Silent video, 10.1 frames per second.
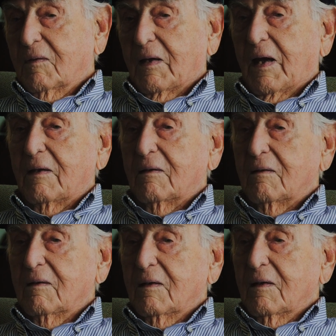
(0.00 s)
Yeah,
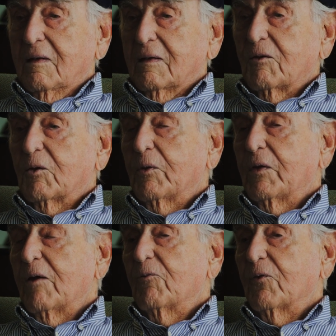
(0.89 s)
that you were
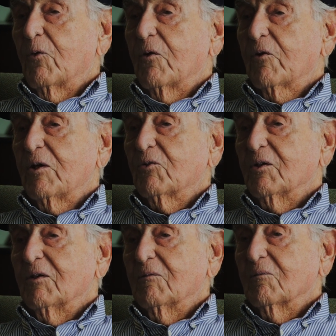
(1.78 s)
there for one reason.